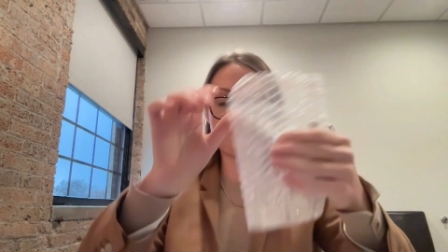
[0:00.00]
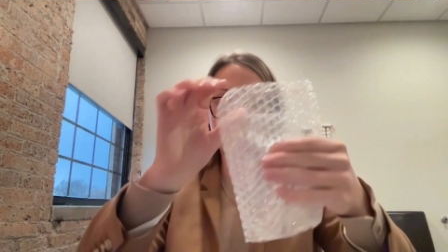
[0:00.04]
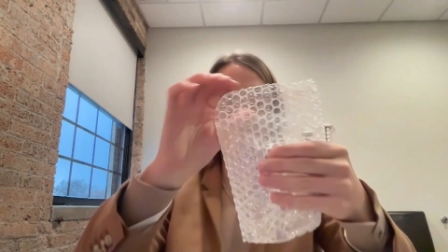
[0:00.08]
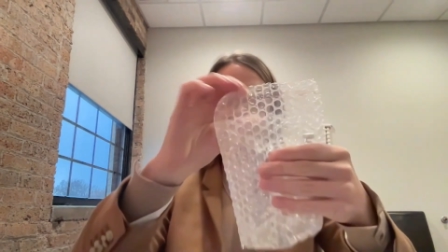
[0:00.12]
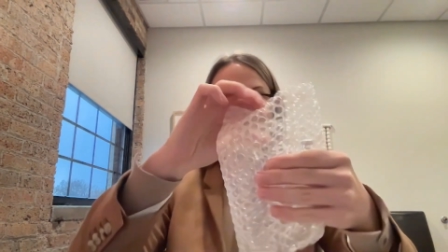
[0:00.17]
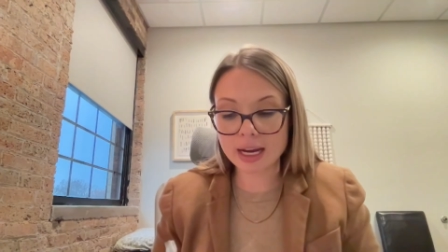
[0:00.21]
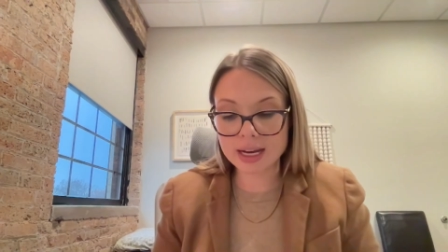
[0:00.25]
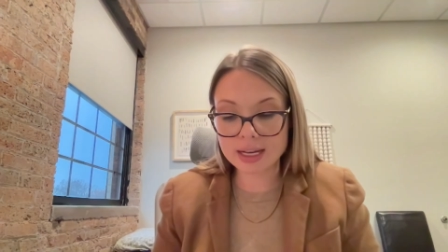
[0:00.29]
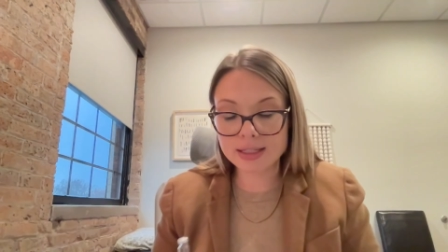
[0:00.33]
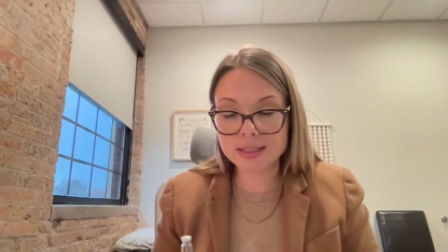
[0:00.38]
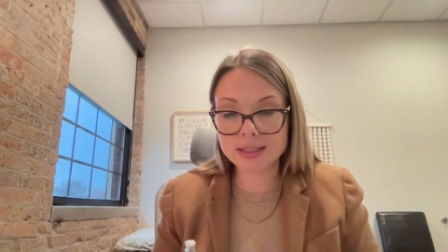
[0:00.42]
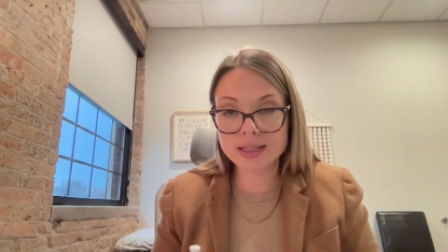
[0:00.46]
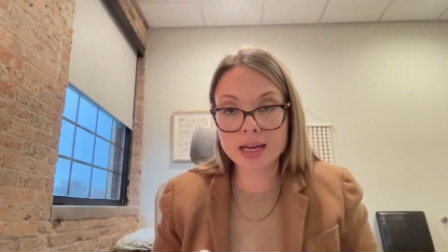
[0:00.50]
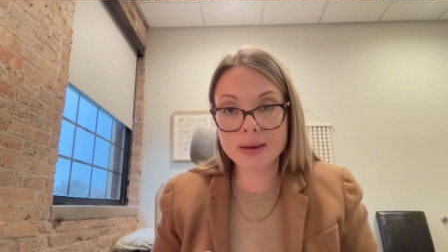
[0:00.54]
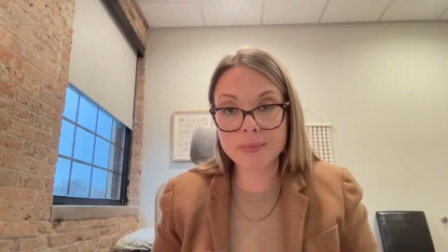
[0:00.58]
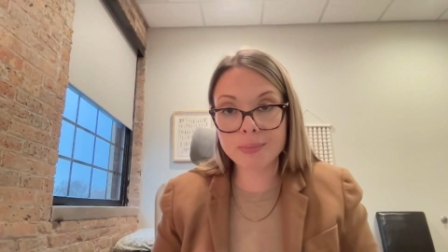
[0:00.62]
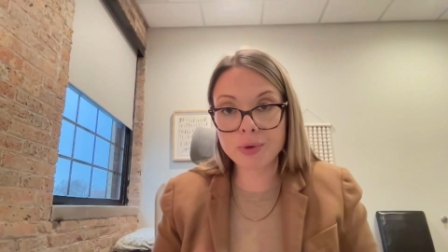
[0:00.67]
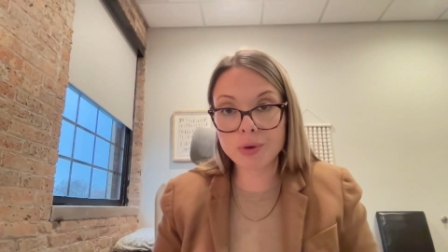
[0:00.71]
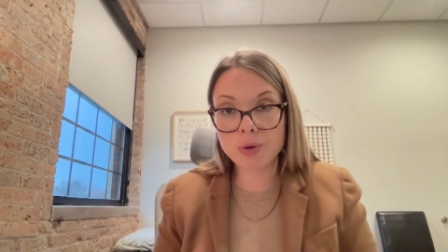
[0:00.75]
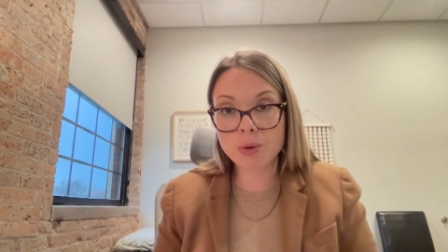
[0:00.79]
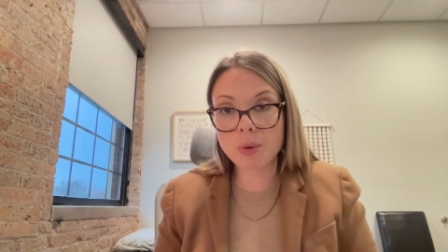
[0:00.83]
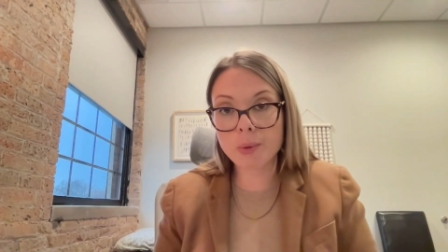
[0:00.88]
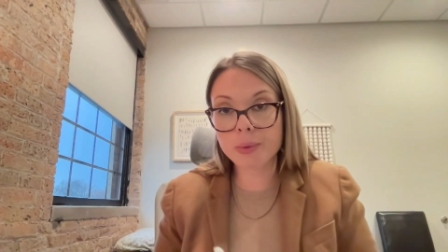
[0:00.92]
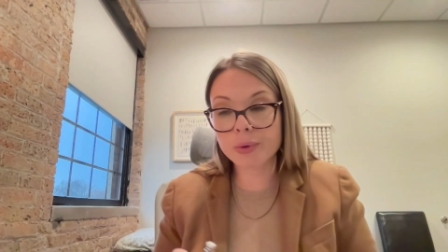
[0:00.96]
Second
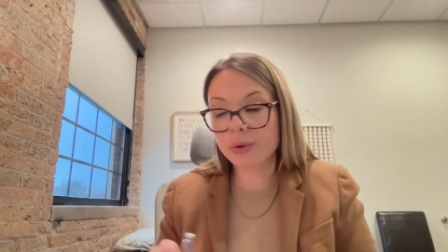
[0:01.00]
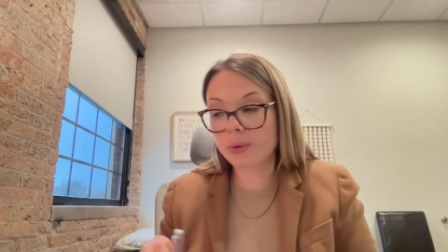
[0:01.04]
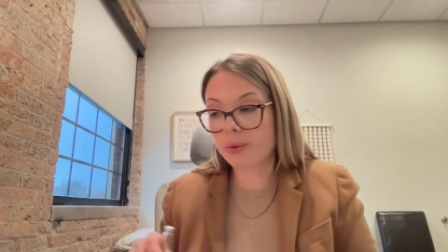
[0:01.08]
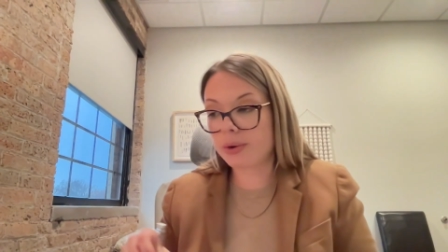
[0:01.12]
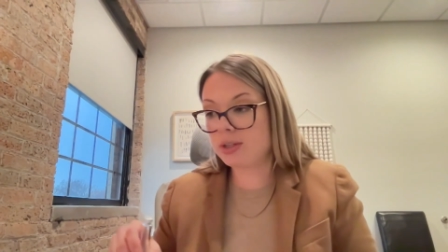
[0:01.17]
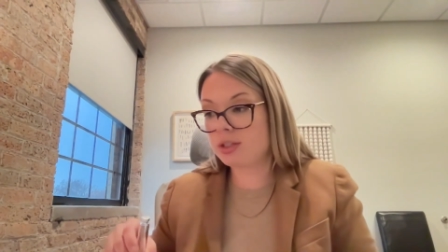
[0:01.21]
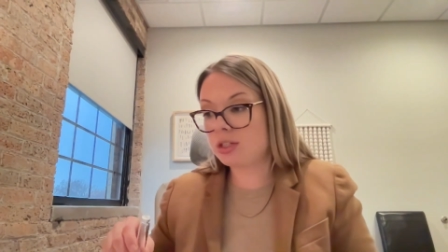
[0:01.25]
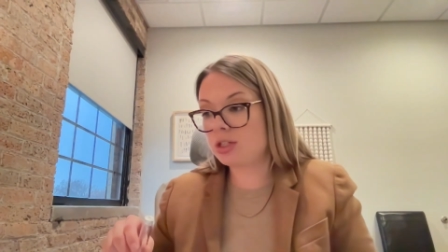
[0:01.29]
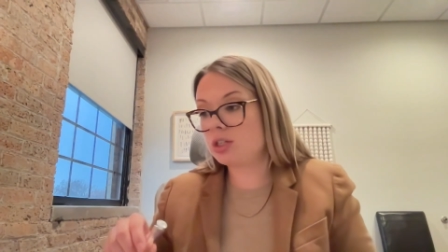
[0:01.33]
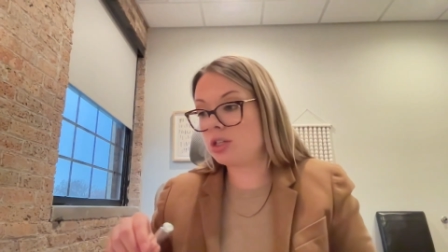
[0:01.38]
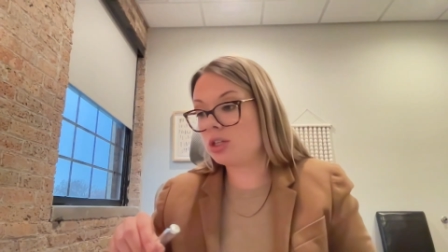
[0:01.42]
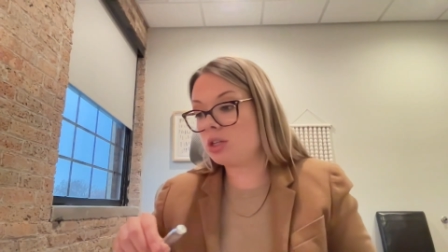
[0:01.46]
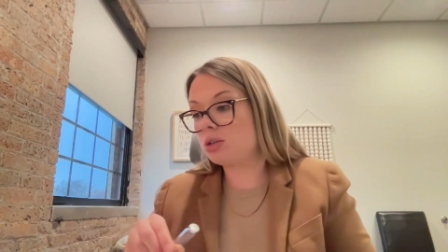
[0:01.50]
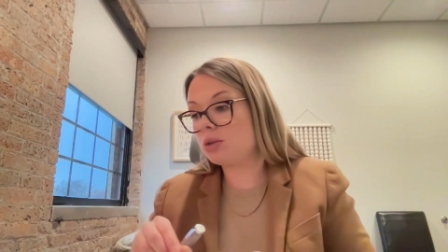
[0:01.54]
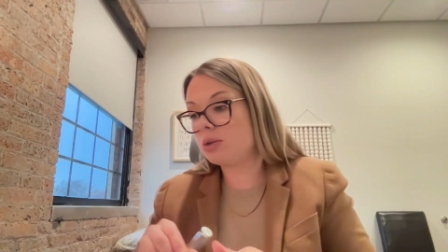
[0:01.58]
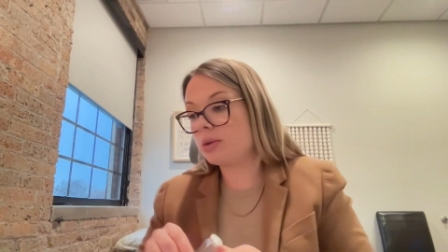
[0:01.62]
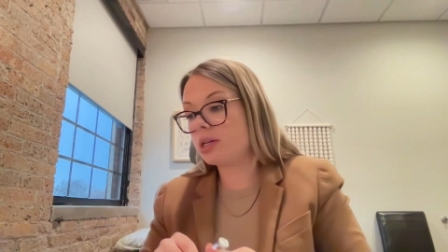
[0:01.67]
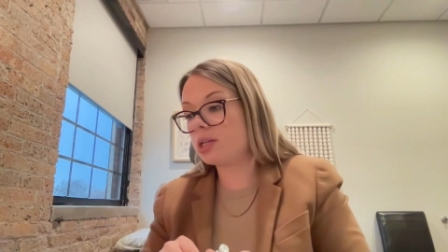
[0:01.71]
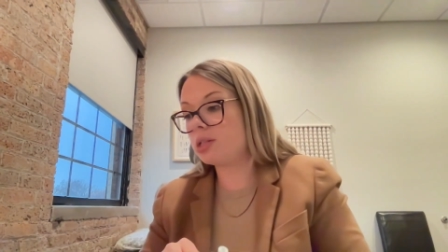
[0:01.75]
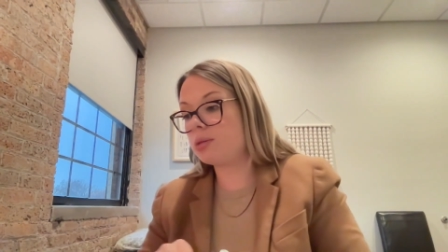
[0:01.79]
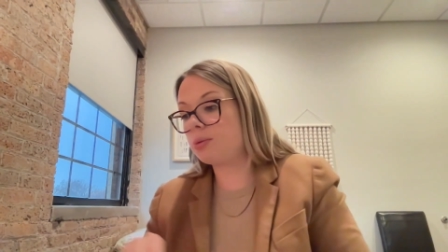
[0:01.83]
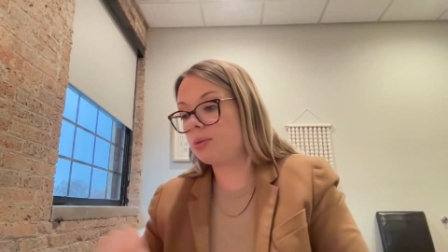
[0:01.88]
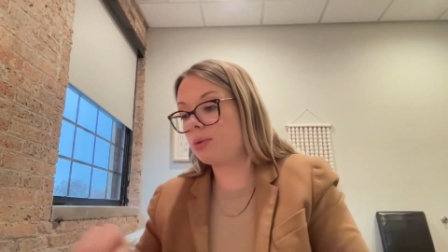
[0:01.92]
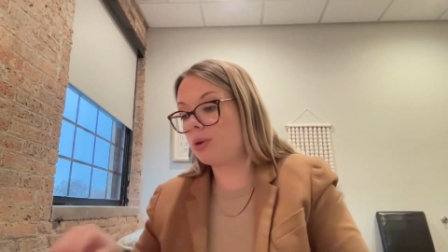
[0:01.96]
sample, what we're going to do
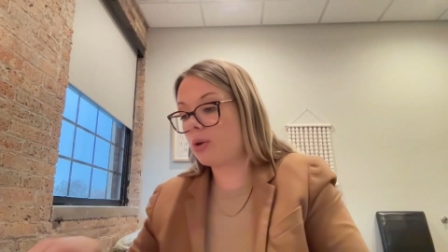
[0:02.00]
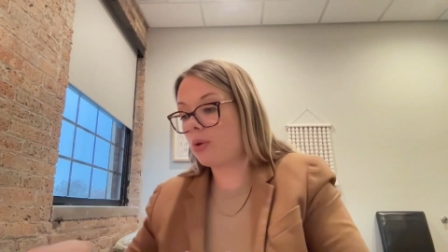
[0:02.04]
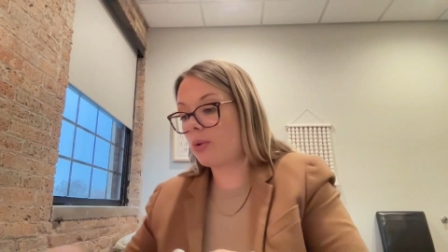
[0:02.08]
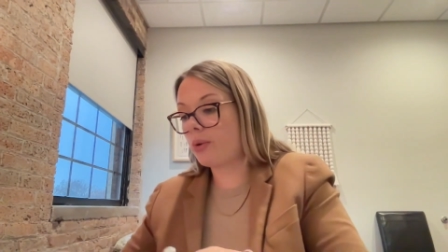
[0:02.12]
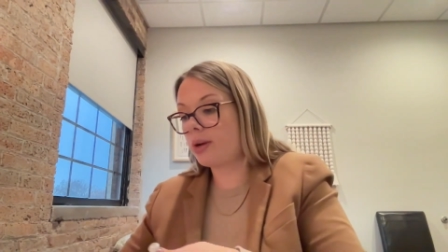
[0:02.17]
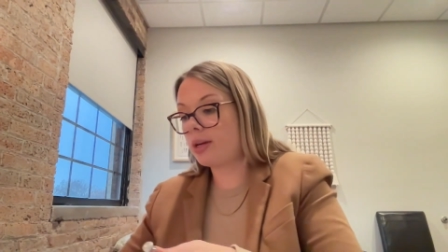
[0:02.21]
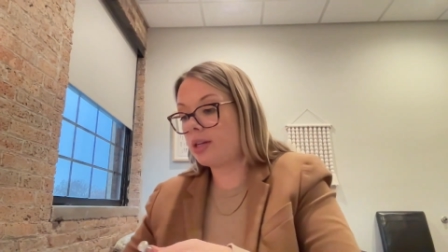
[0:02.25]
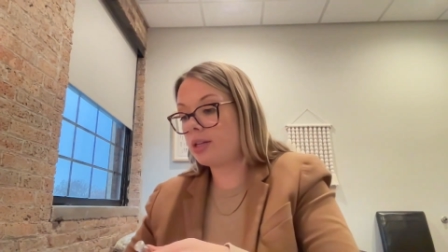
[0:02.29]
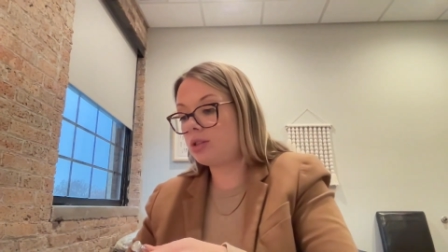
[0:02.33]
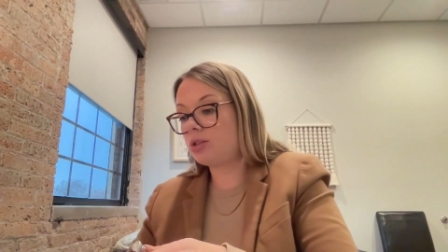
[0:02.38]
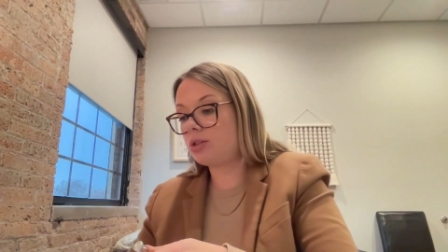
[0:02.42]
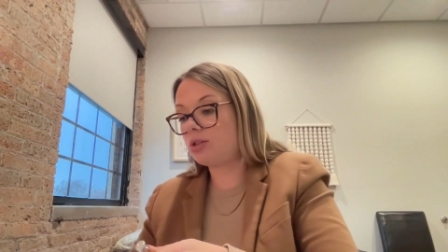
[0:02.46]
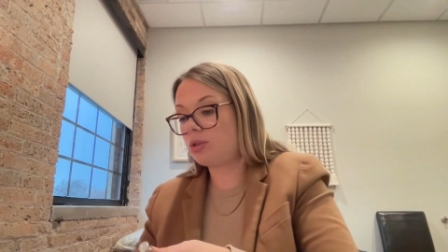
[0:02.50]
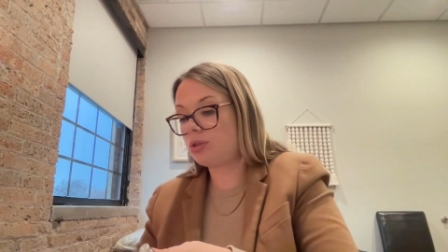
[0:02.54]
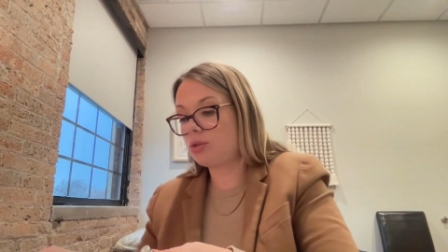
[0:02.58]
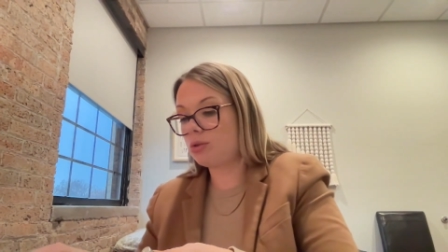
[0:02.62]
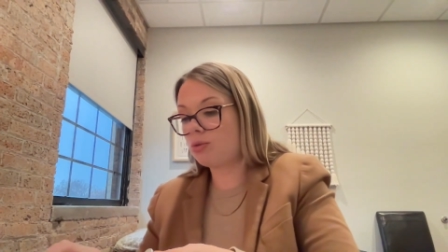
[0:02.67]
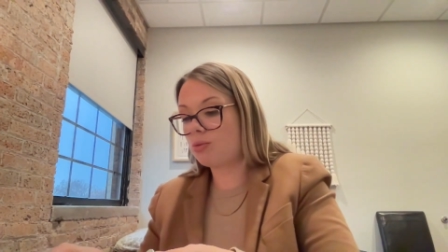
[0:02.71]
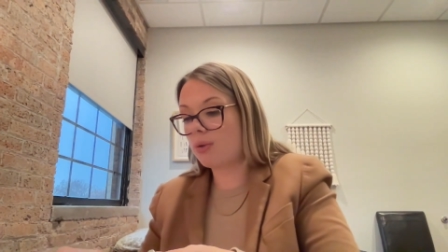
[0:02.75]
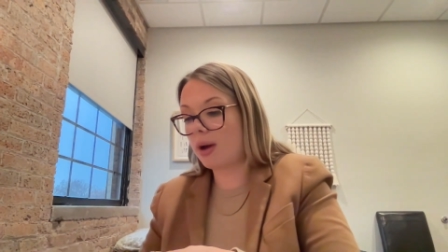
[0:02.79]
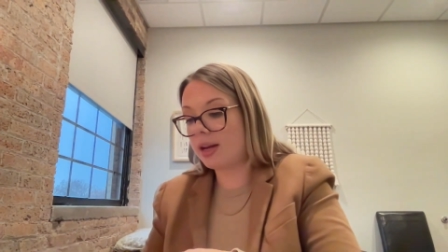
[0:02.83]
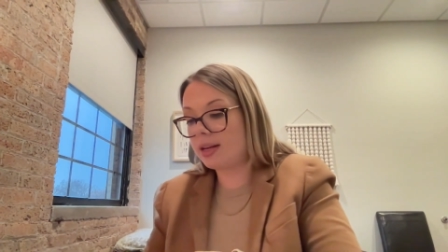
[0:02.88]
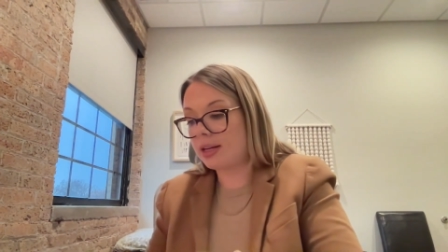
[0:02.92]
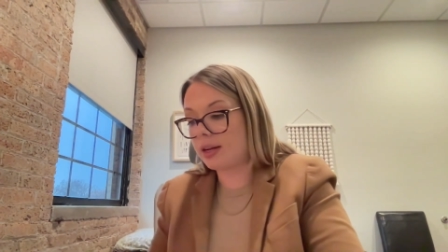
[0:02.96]
is we're going to
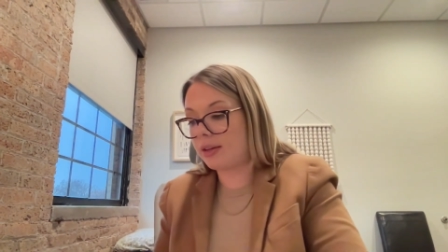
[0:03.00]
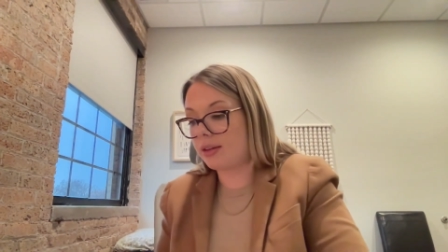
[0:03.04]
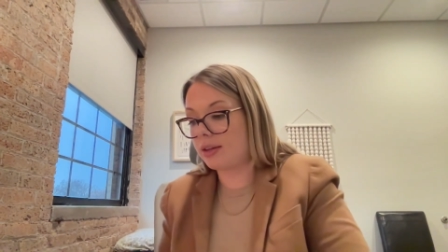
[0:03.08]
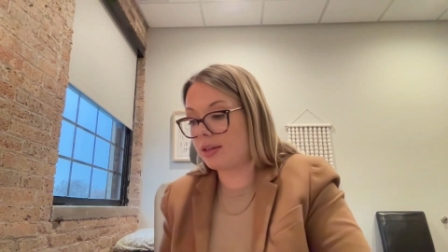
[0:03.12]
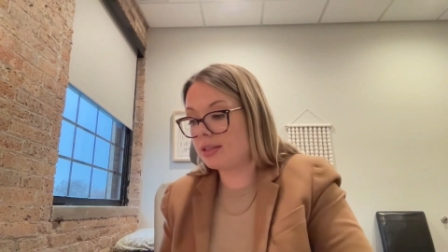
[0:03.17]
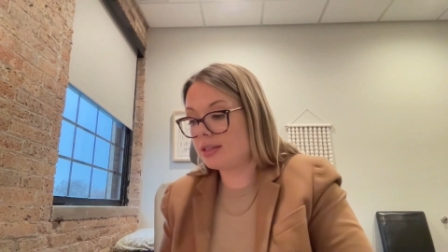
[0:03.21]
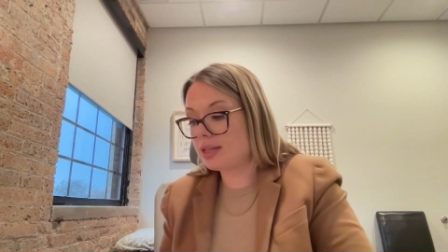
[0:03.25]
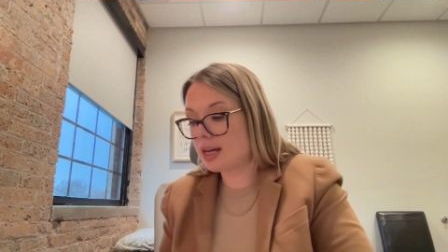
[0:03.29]
write down the